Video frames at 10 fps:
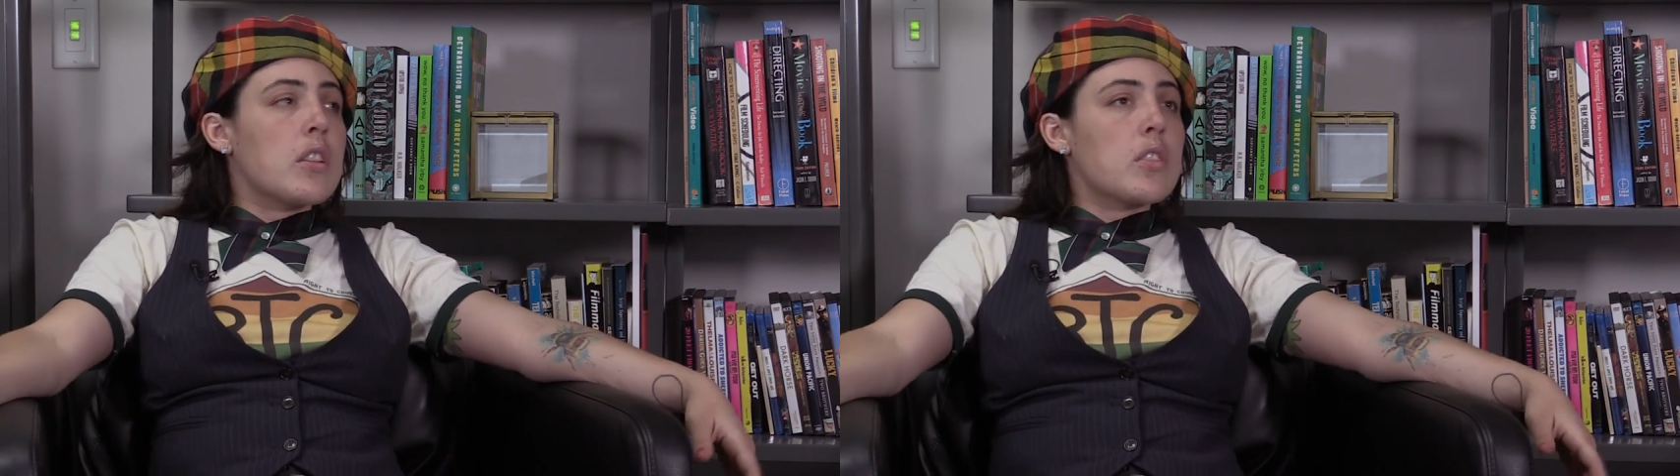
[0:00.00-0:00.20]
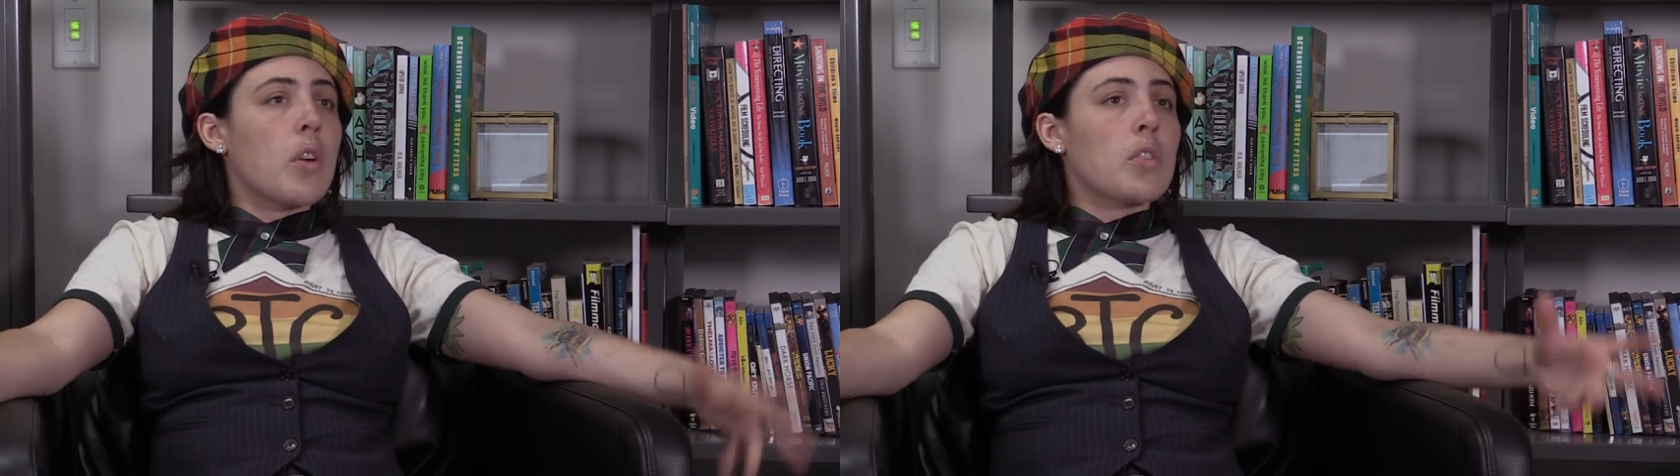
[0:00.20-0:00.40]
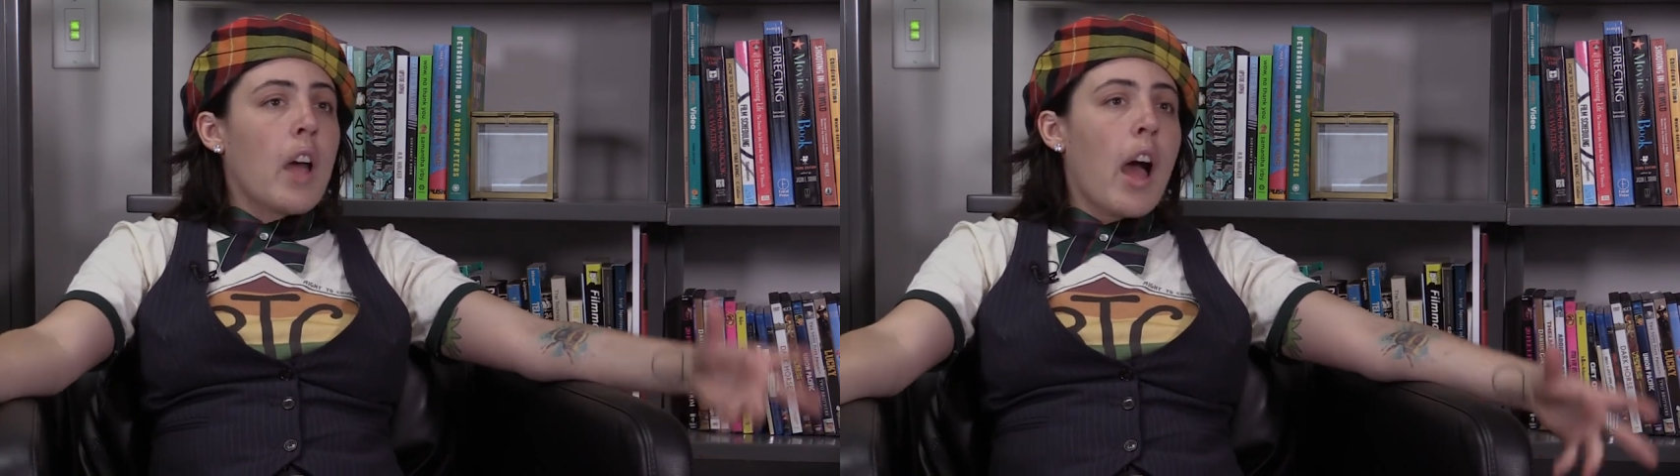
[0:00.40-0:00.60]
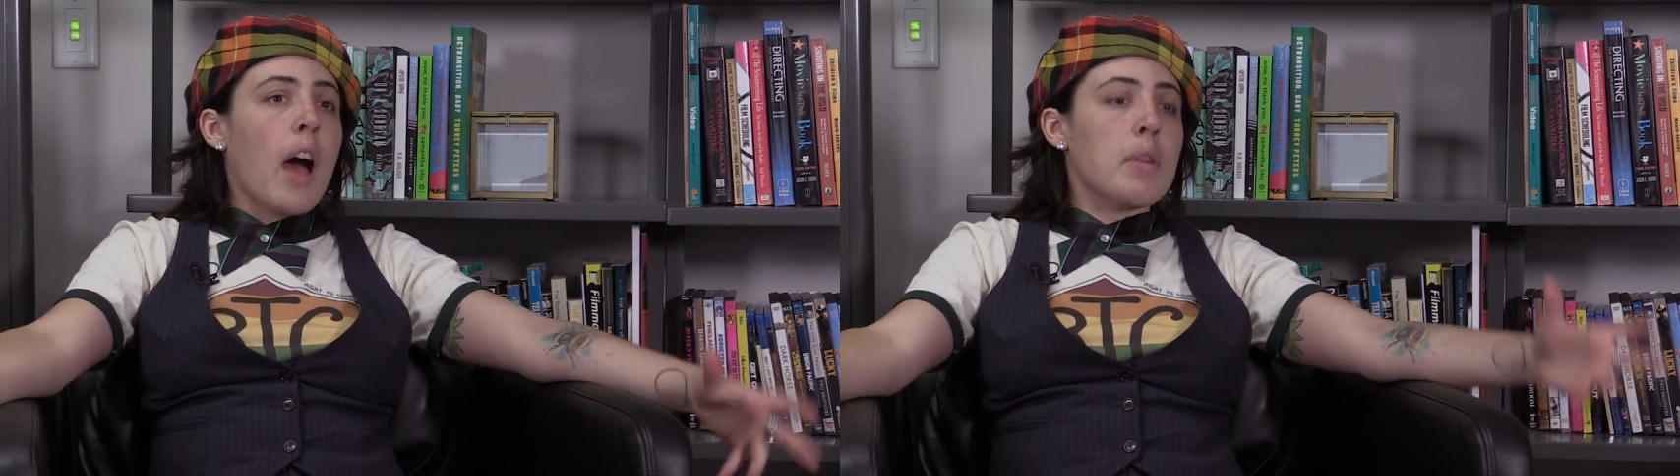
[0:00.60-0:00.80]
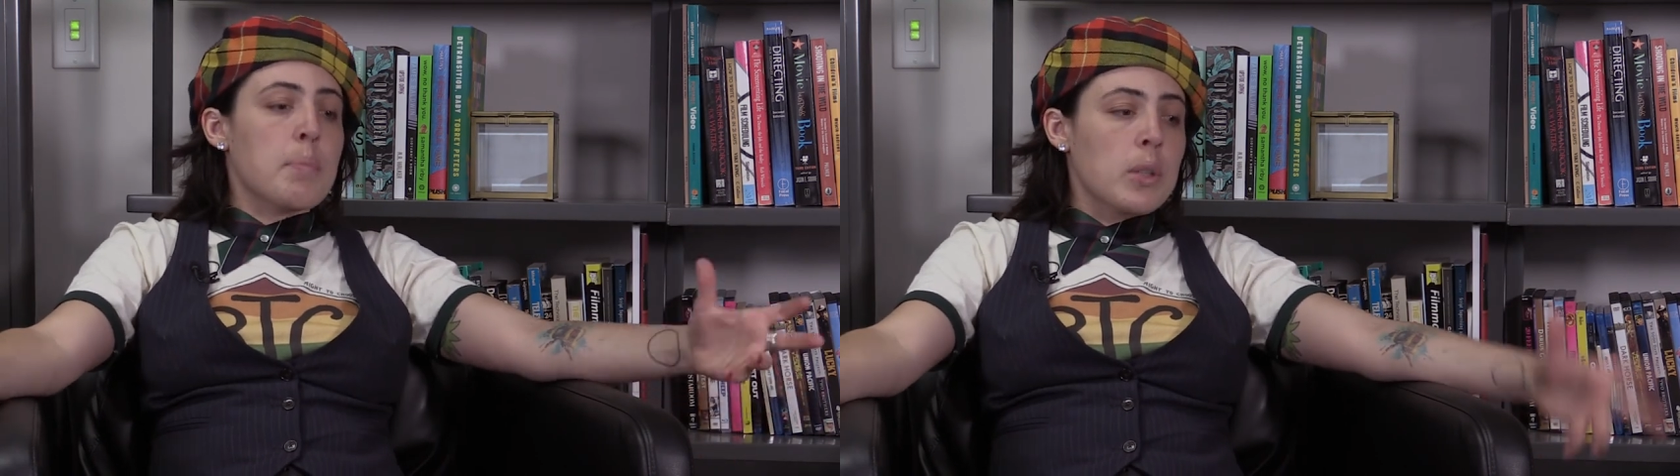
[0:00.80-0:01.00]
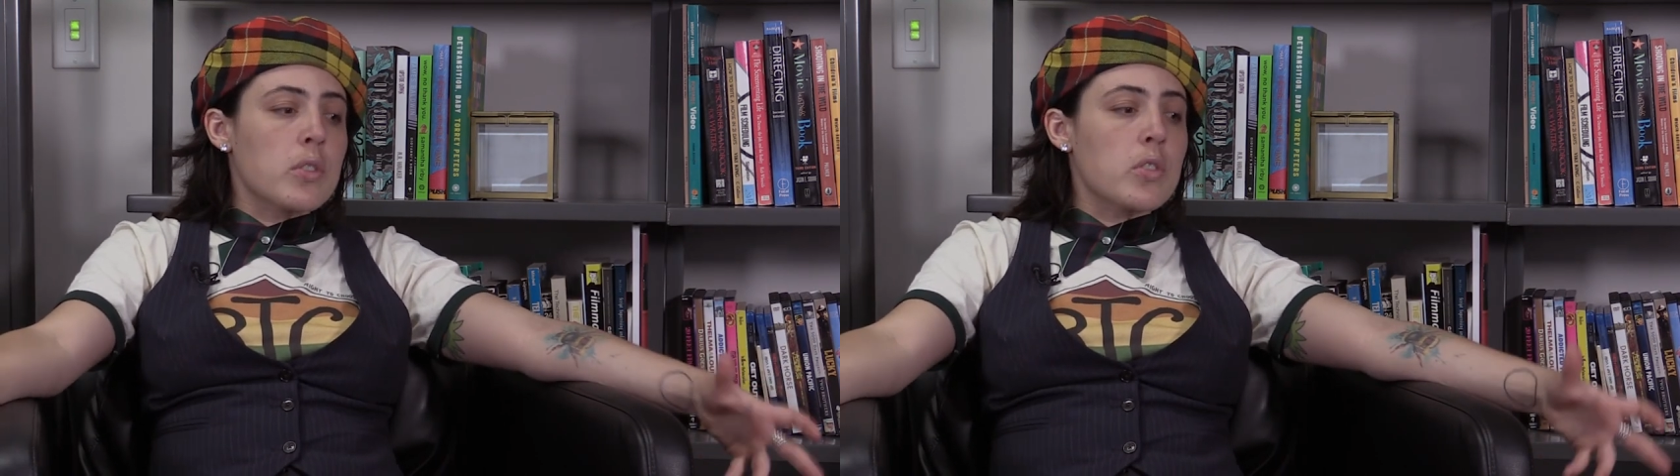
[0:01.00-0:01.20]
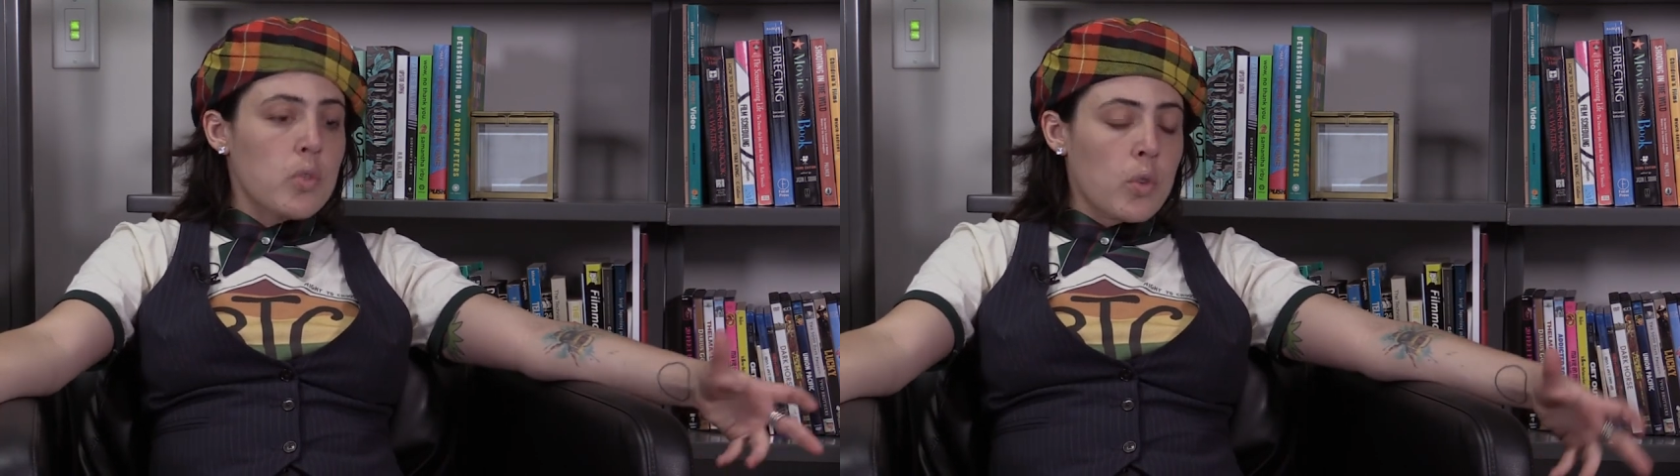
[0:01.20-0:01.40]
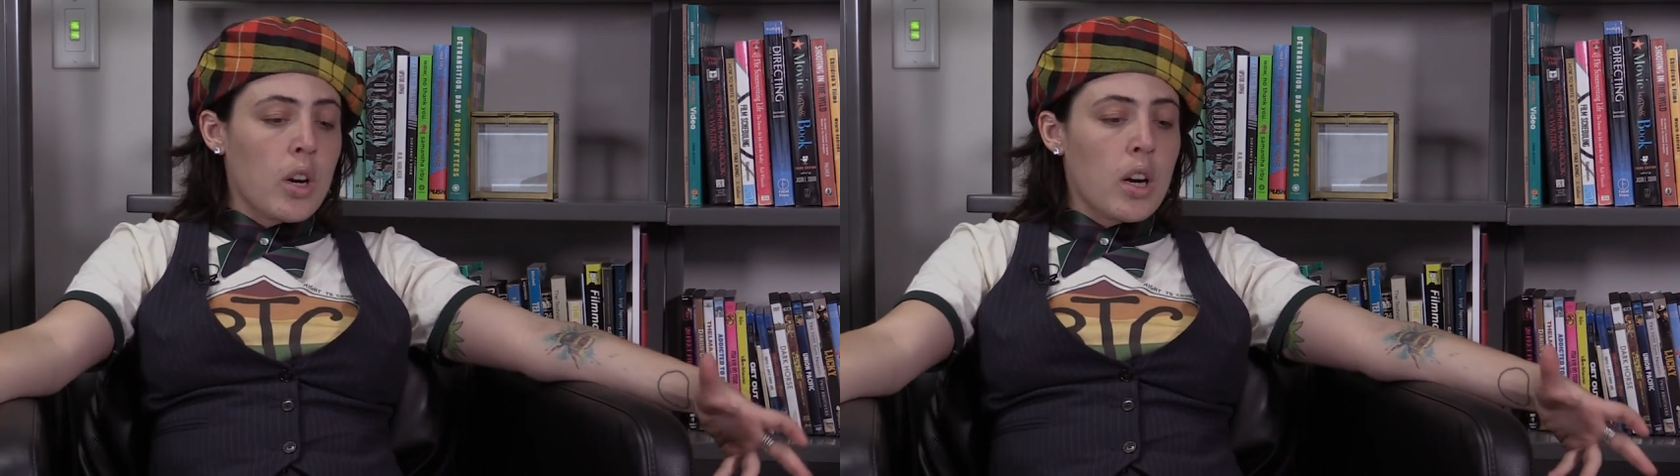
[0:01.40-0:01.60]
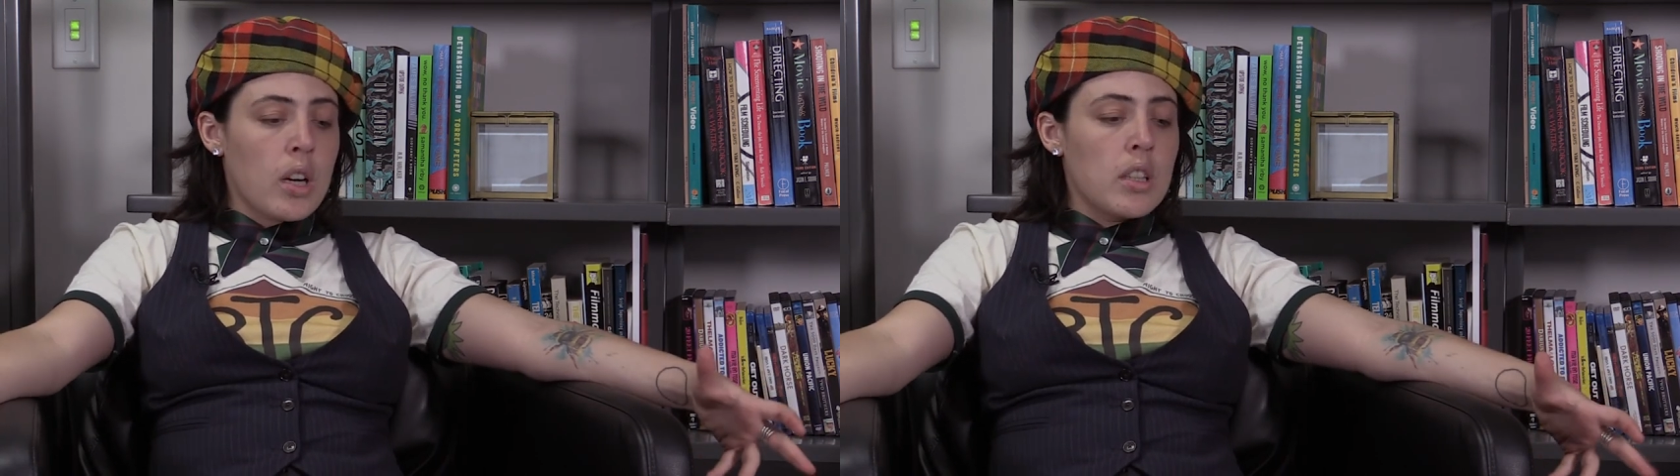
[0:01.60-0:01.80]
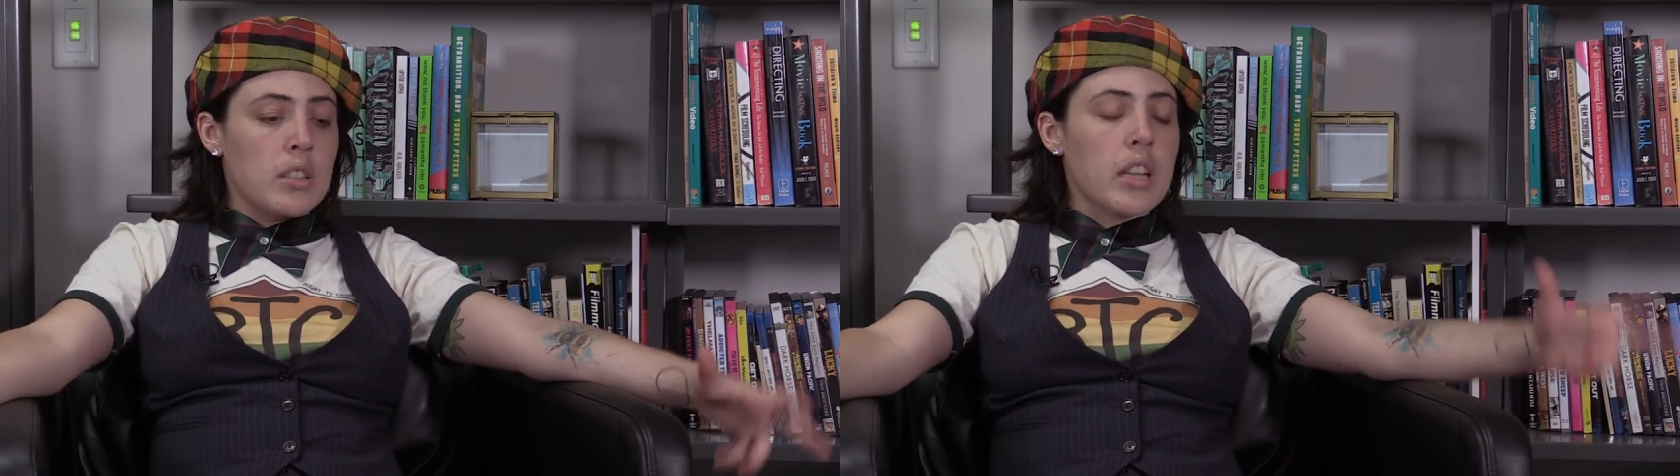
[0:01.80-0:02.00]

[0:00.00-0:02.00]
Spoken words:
So to have a bookstore,